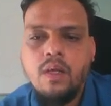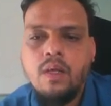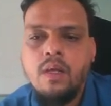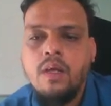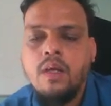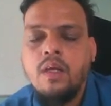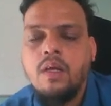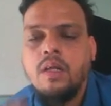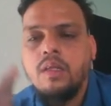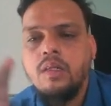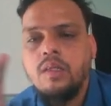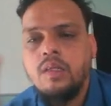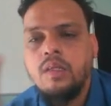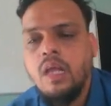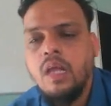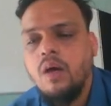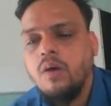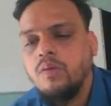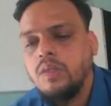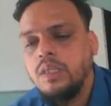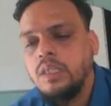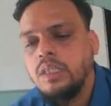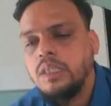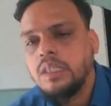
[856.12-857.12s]
Now this
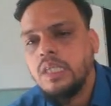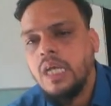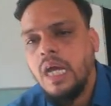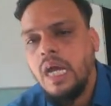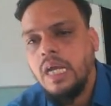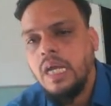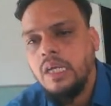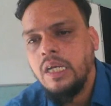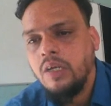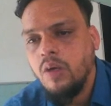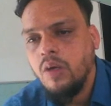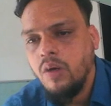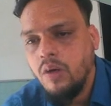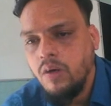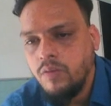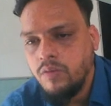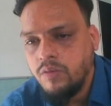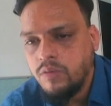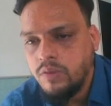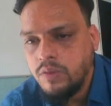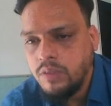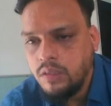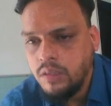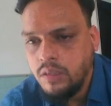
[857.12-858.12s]
kind of
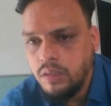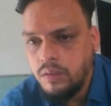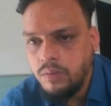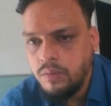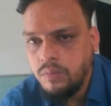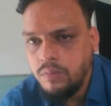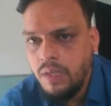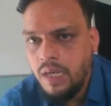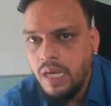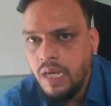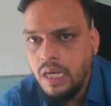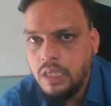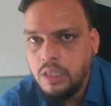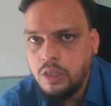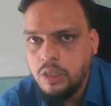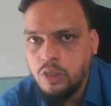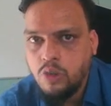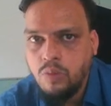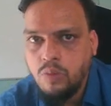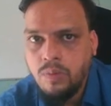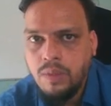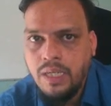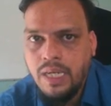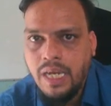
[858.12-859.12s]
term has to be
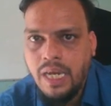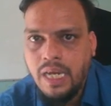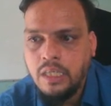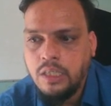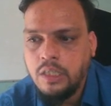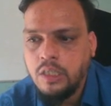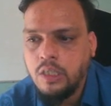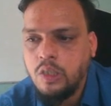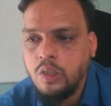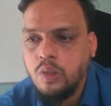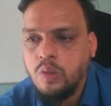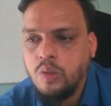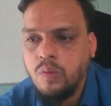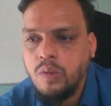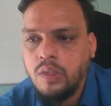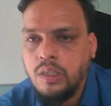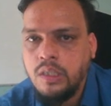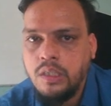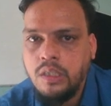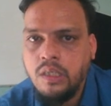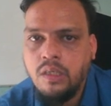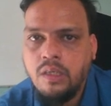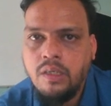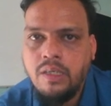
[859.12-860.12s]
entered over
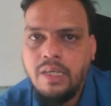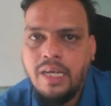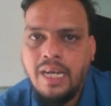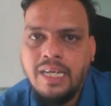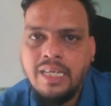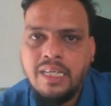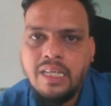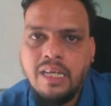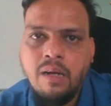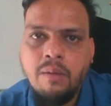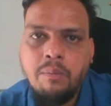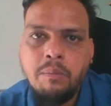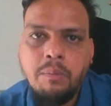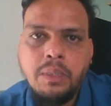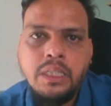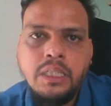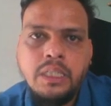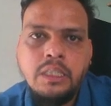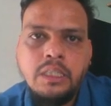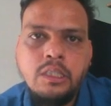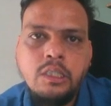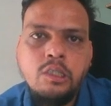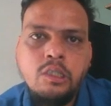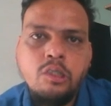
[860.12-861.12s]
here and complete the
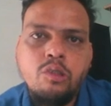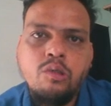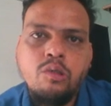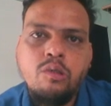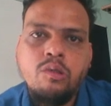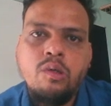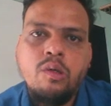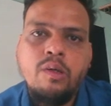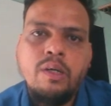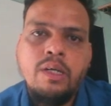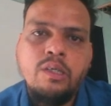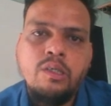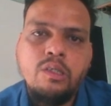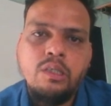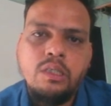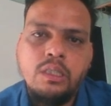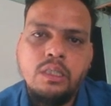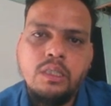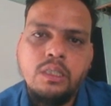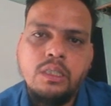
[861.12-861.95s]
journal entries.